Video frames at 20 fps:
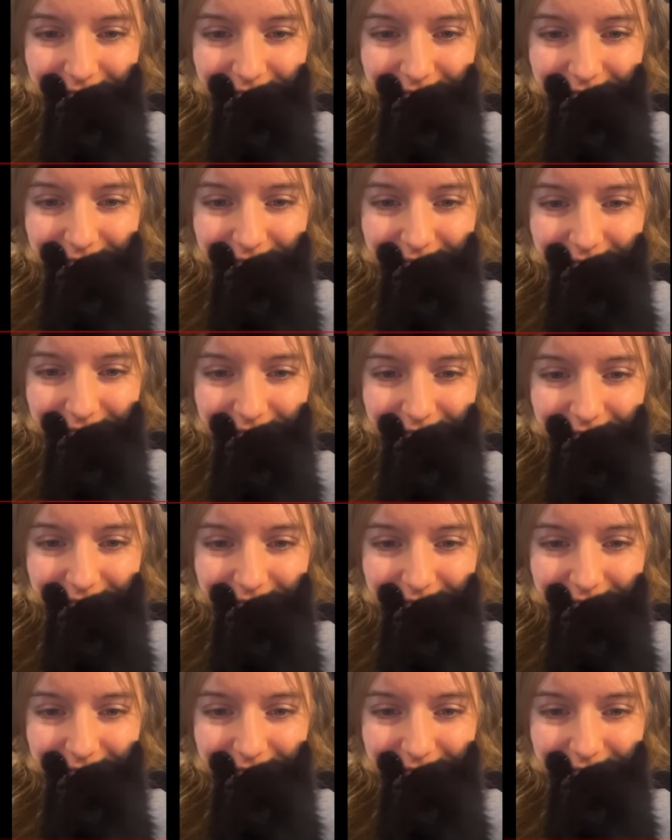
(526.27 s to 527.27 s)

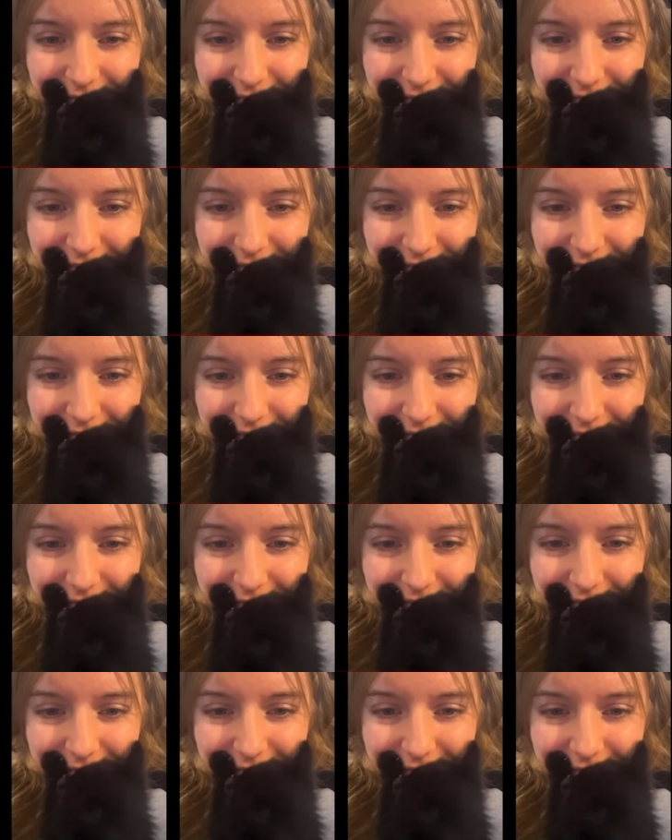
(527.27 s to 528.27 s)

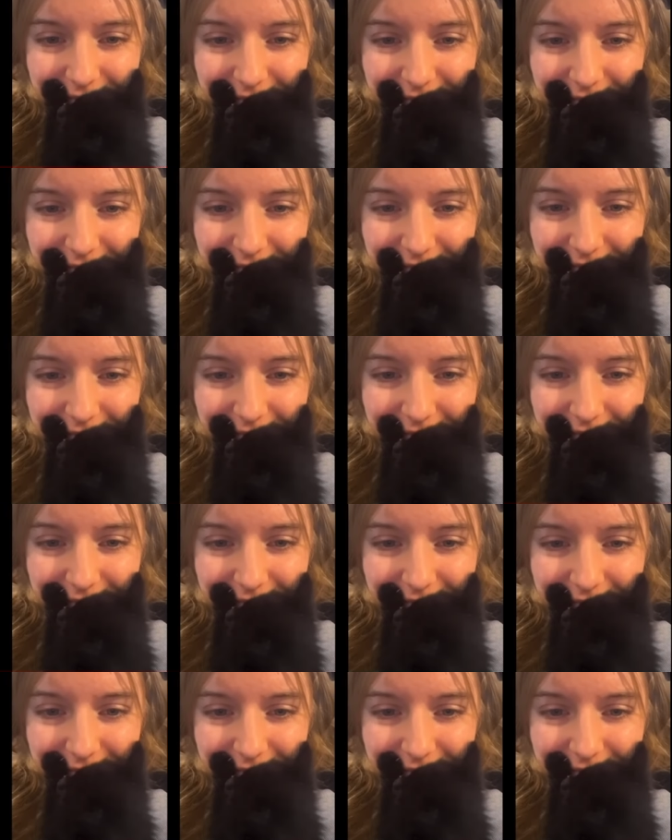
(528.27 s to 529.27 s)

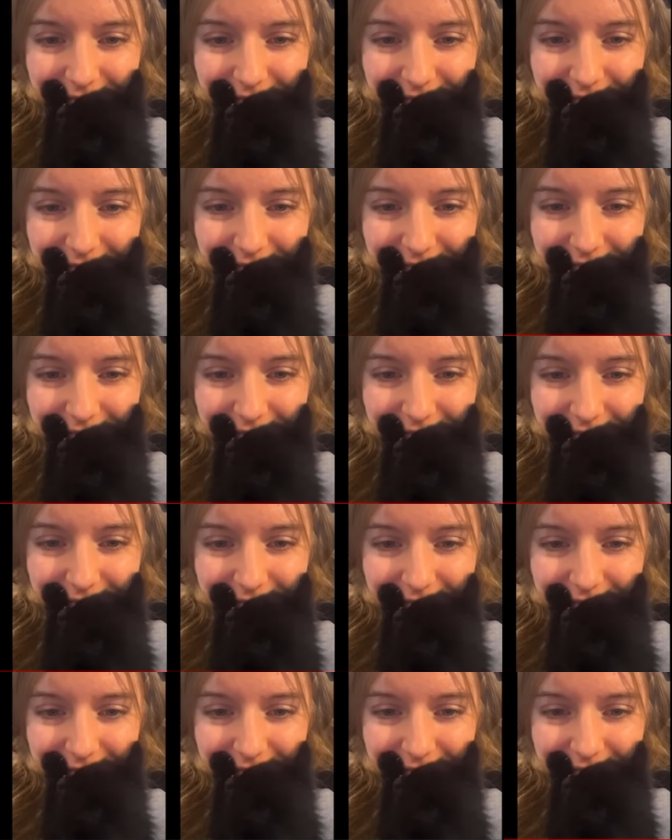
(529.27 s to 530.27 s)

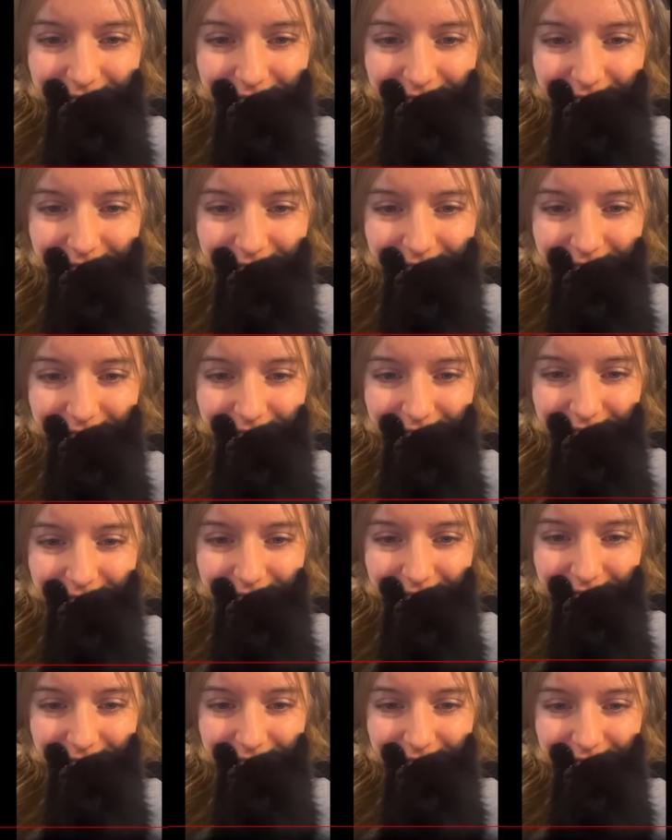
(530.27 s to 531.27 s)

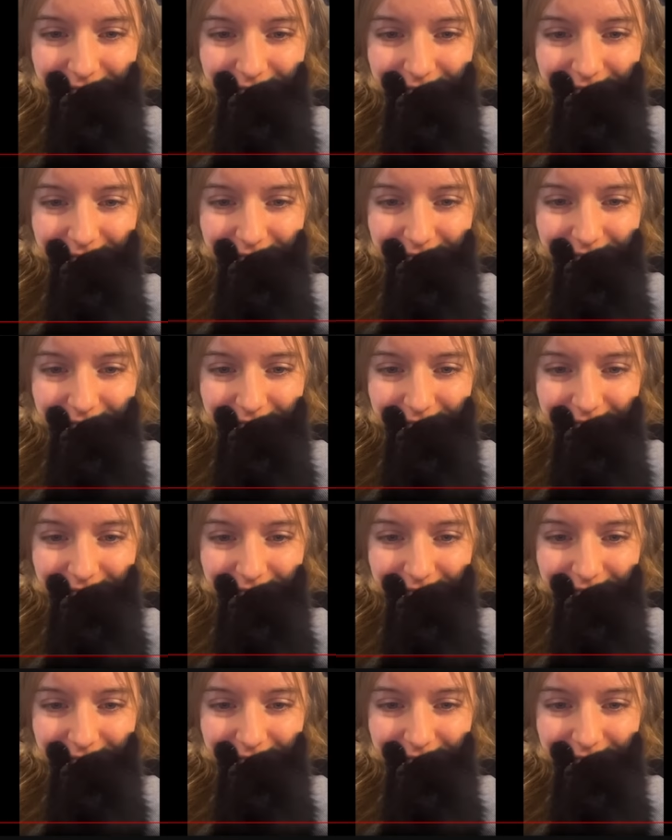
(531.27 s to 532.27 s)

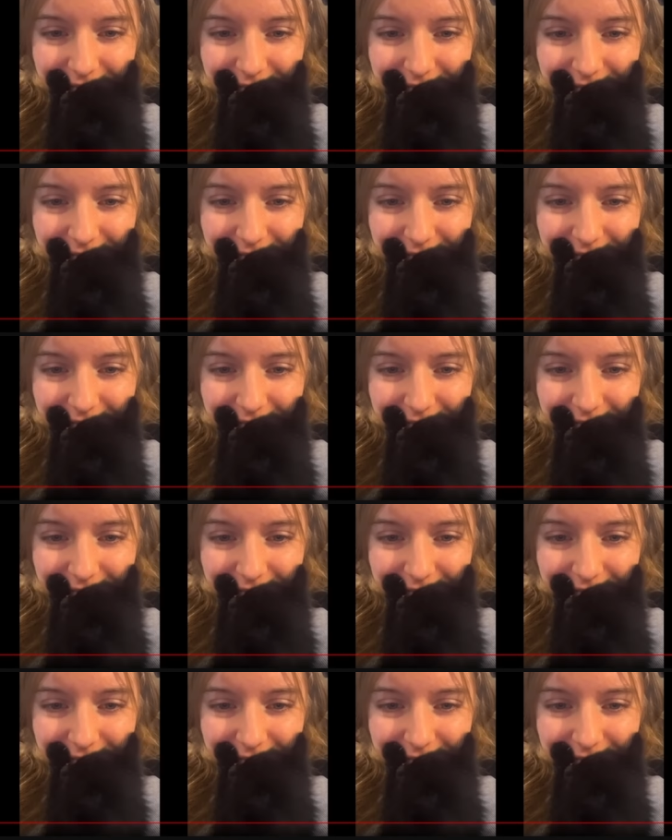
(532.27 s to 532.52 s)
(not speaking)